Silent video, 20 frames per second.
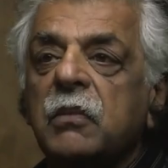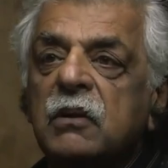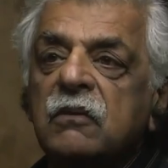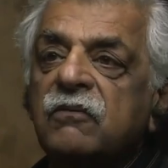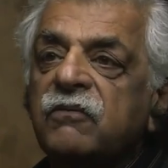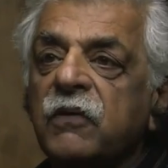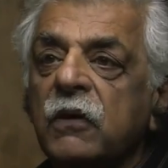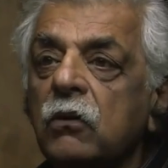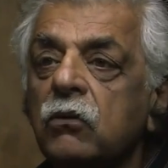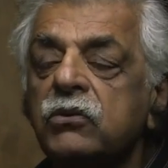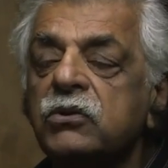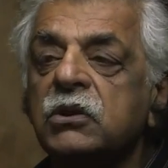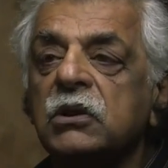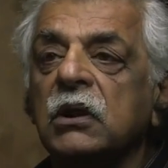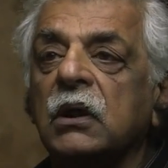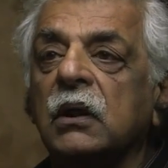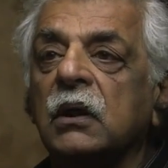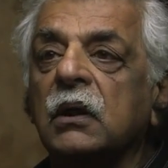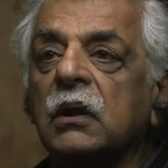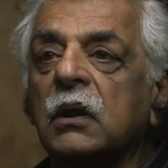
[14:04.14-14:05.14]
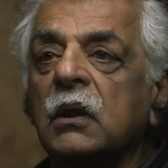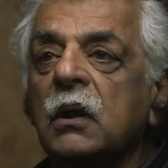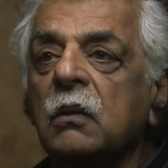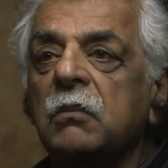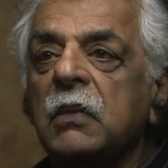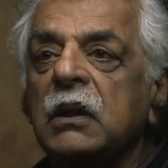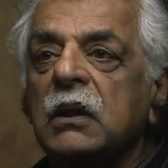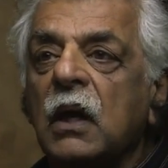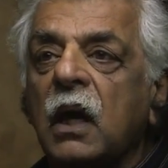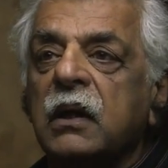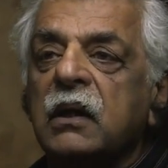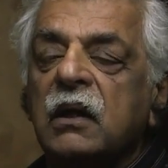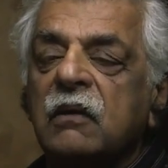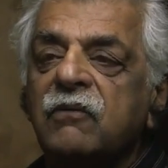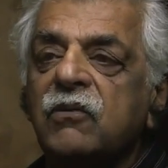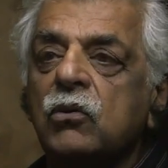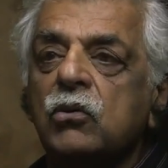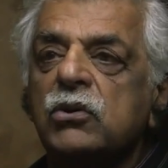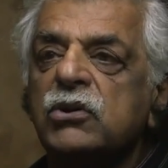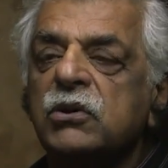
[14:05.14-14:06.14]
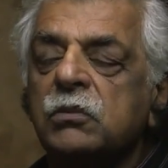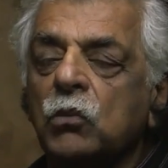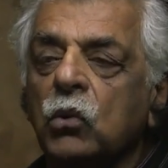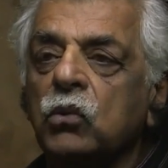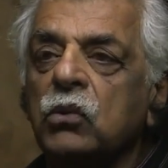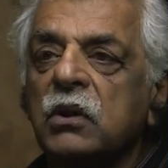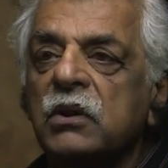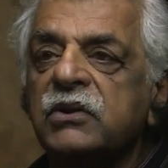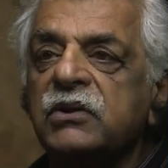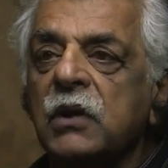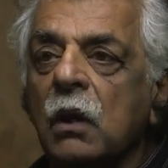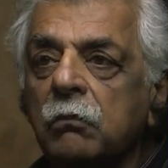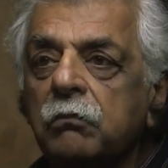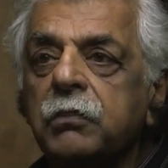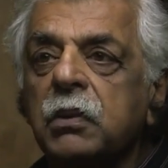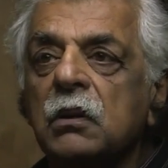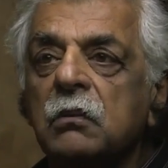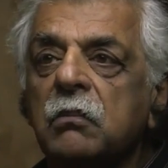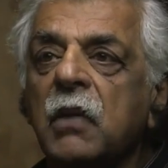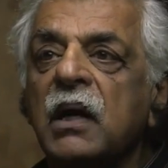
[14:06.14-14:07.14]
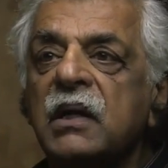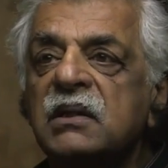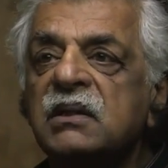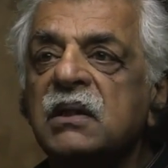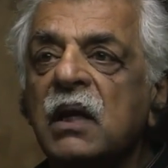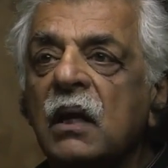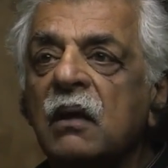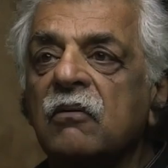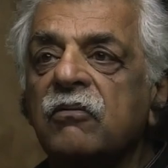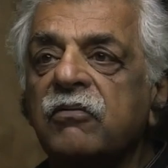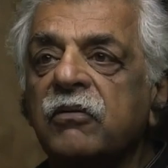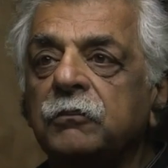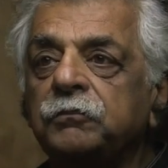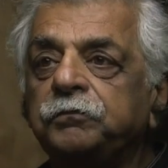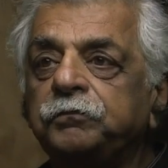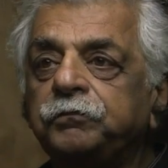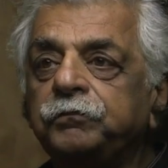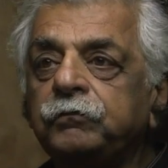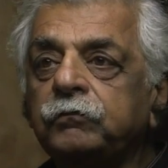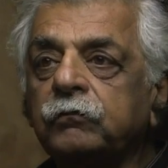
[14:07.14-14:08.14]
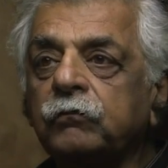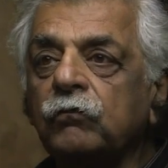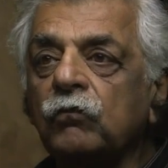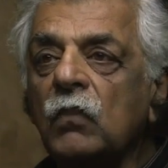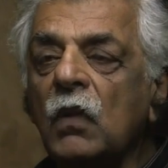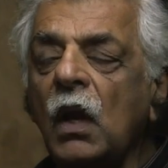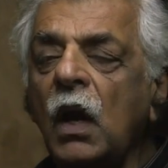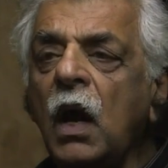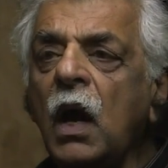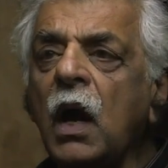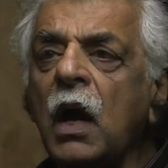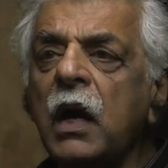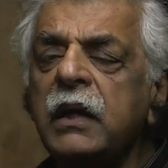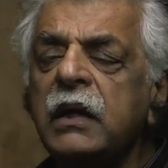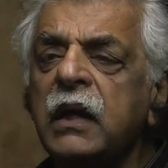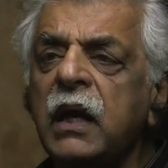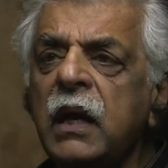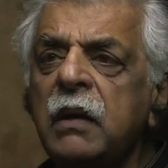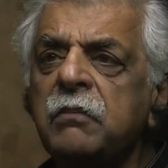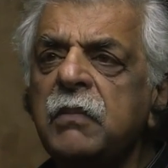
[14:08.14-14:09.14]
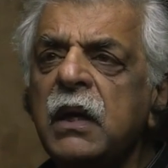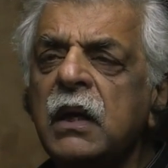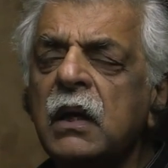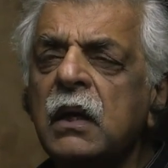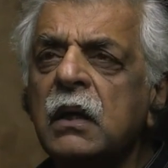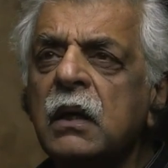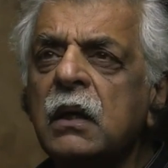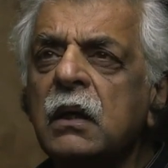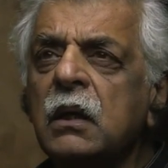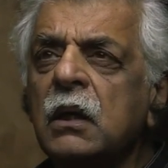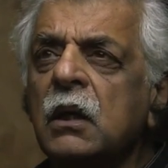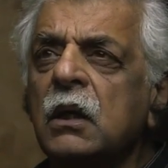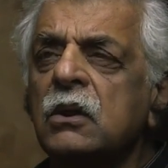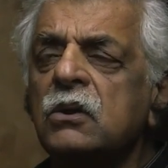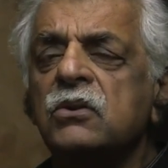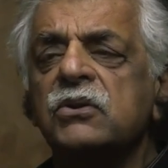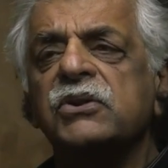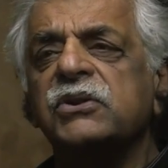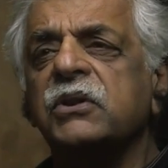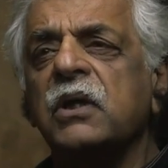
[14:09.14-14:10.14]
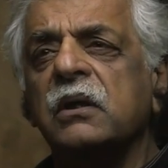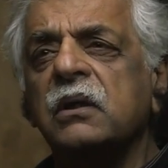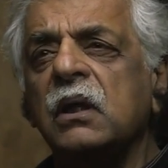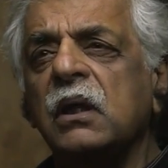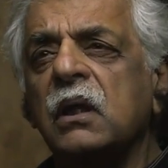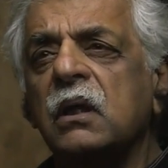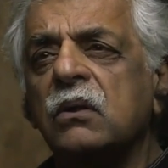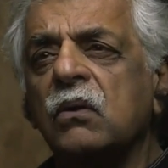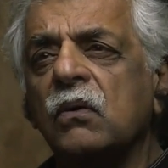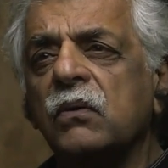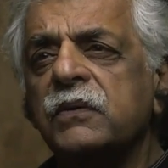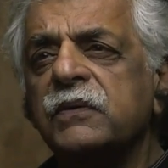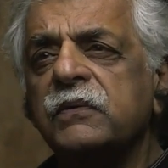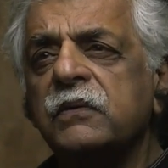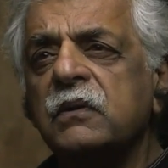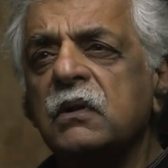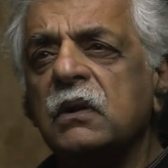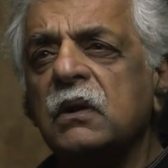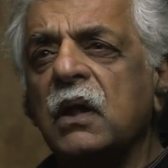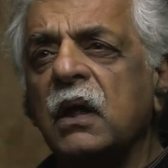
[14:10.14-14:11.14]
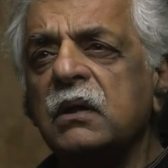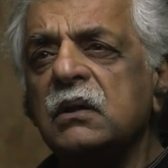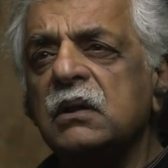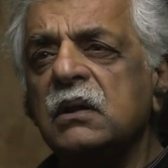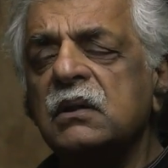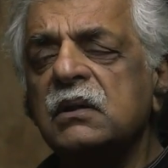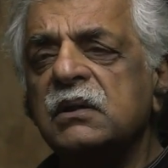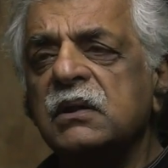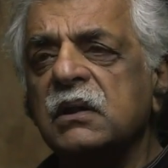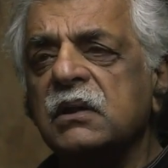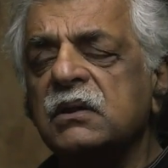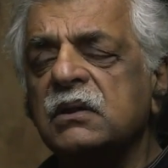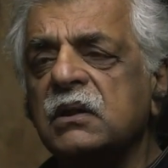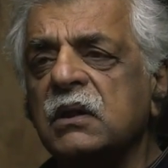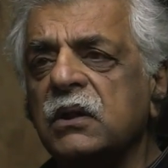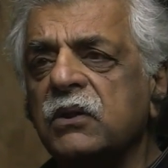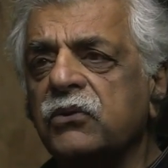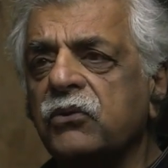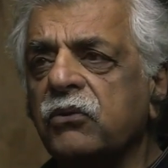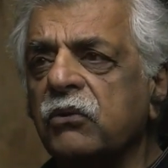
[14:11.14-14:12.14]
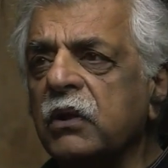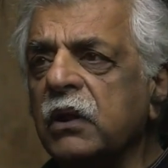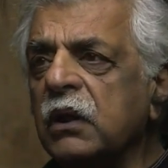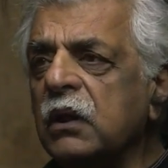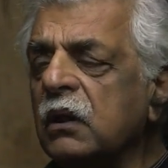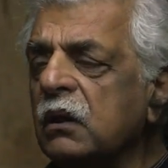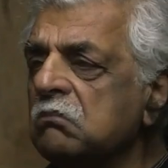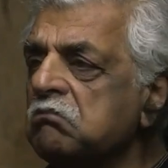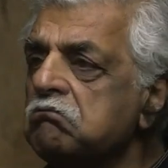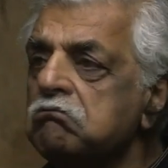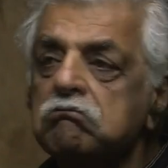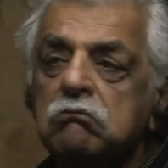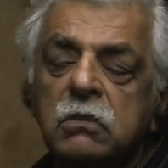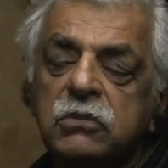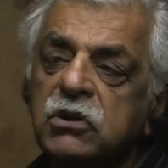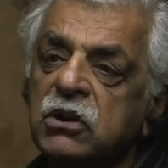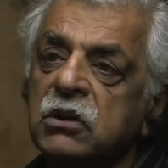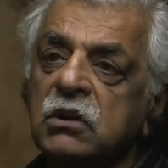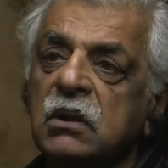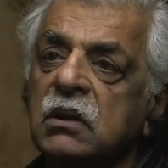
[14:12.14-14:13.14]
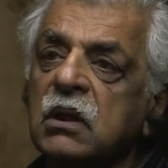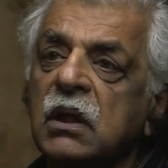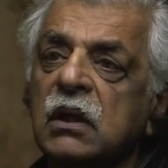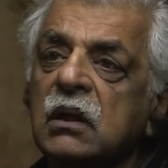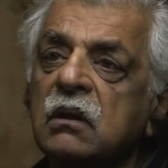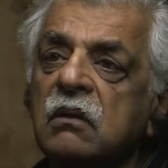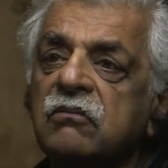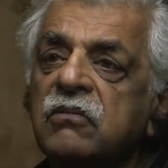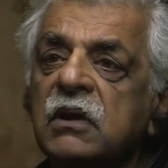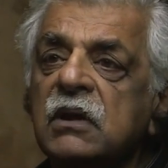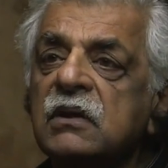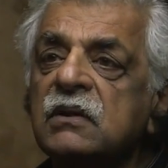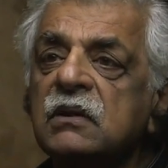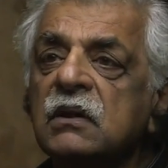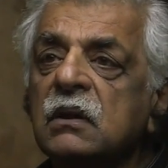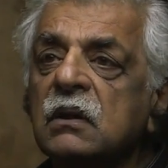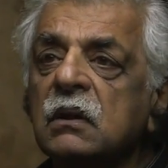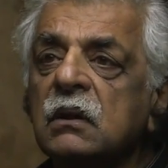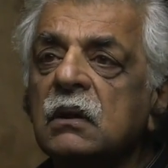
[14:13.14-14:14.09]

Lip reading: and vote here. I mean, I give you a small example, myself. I came here to study at Oxford in 1963. Didn't need a visa,